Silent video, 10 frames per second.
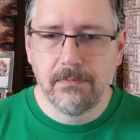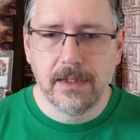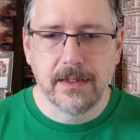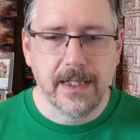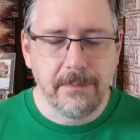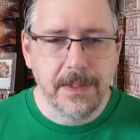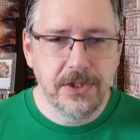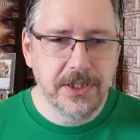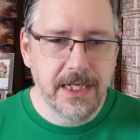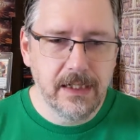that pitch
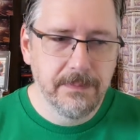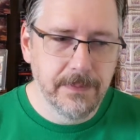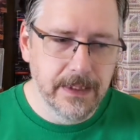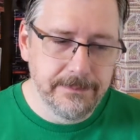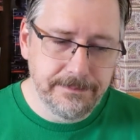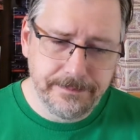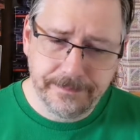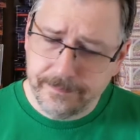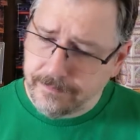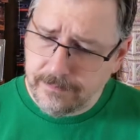stack, but
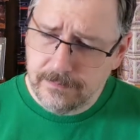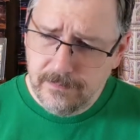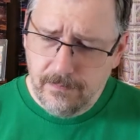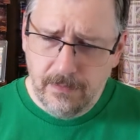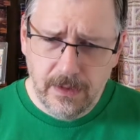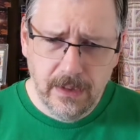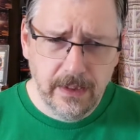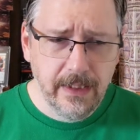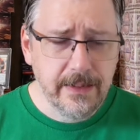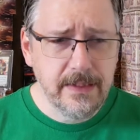
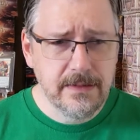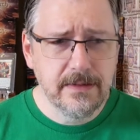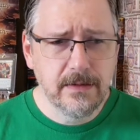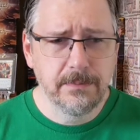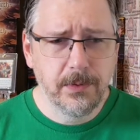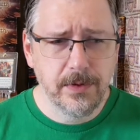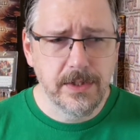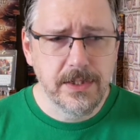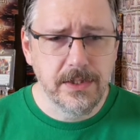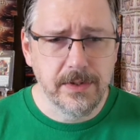I think it's still important
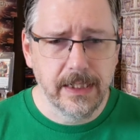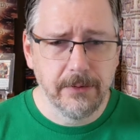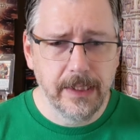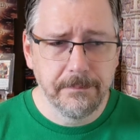to do that way.